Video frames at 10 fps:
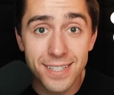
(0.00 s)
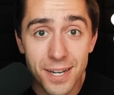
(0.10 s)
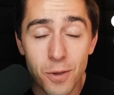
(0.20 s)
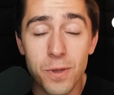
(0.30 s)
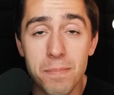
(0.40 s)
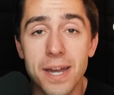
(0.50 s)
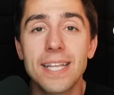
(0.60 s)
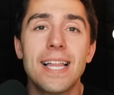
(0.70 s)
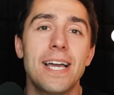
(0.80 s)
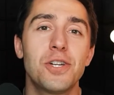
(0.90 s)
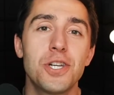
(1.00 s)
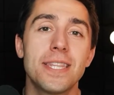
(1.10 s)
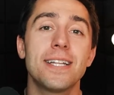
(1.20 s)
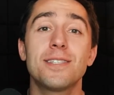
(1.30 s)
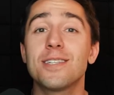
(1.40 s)
you know, we moneyline
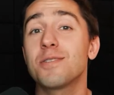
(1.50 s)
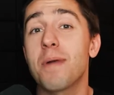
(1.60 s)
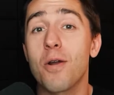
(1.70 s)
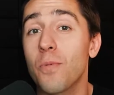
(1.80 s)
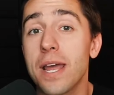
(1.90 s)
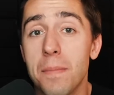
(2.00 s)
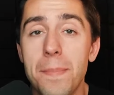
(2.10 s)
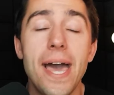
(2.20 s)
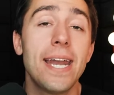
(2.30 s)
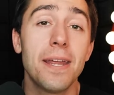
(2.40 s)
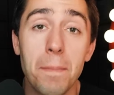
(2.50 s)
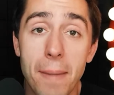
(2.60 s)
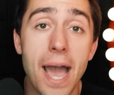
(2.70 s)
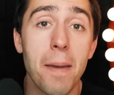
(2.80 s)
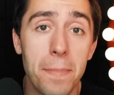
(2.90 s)
shit. That's the smart way to bet, in
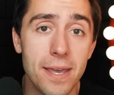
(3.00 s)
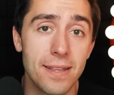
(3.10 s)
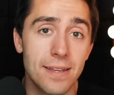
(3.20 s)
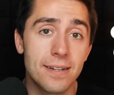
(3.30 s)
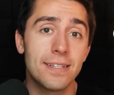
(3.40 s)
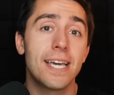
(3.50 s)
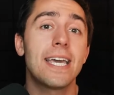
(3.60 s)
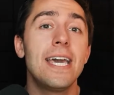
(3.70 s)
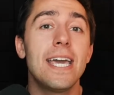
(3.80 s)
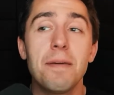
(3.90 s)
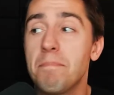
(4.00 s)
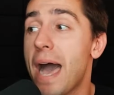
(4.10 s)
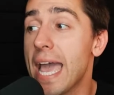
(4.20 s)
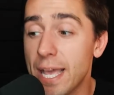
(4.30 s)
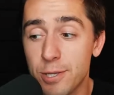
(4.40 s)
my opinion. Like, in
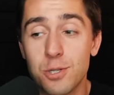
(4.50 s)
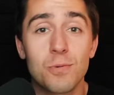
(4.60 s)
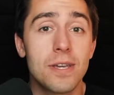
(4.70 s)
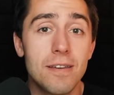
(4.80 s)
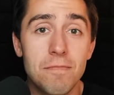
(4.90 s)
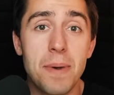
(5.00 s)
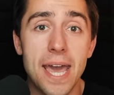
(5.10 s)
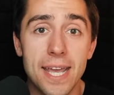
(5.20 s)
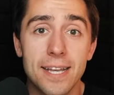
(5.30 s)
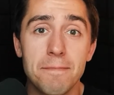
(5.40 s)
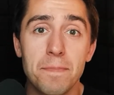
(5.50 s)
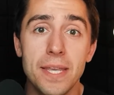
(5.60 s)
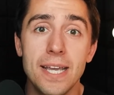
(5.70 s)
my history of betting,